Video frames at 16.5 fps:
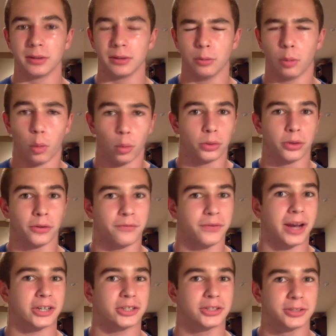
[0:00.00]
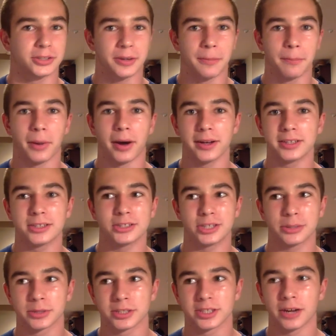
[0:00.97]
all the factions combined and
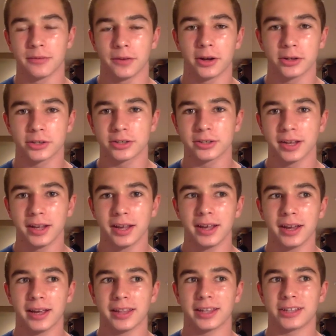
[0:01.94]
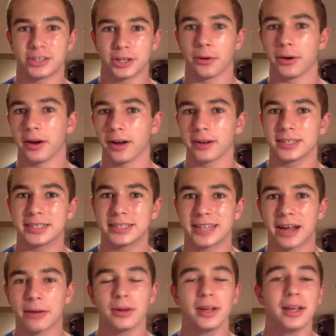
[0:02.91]
she was Divergent, and then she got hunted
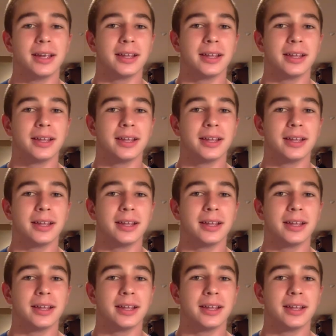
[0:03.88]
down?